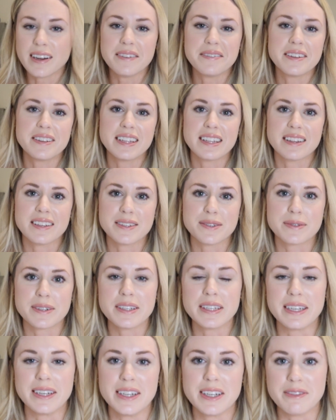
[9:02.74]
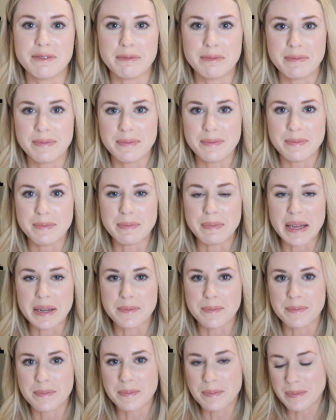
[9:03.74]
feel like this really could have
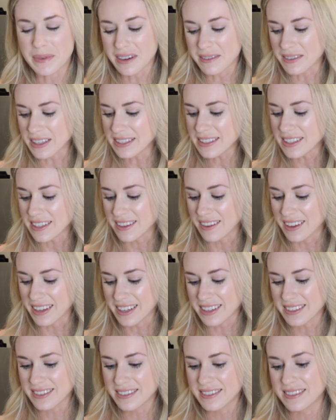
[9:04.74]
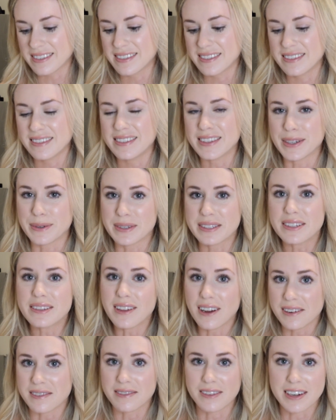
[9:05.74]
been prevented. Like, there was a
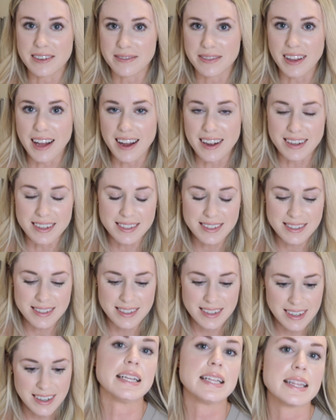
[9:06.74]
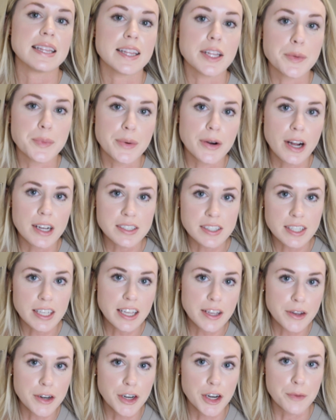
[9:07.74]
lot of red flags. And the
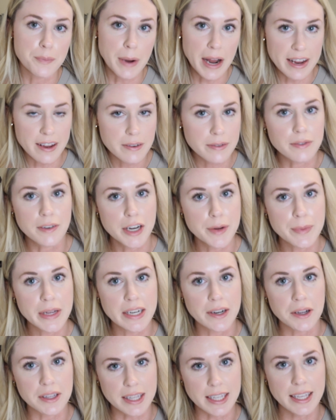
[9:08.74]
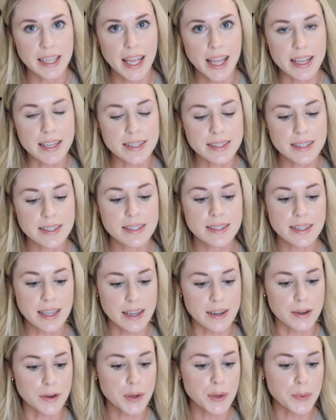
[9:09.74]
prosecutor, Mike Freeman, on the case
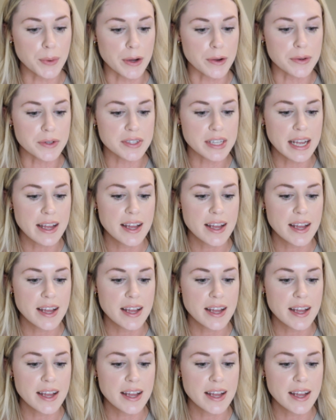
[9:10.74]
said, quote,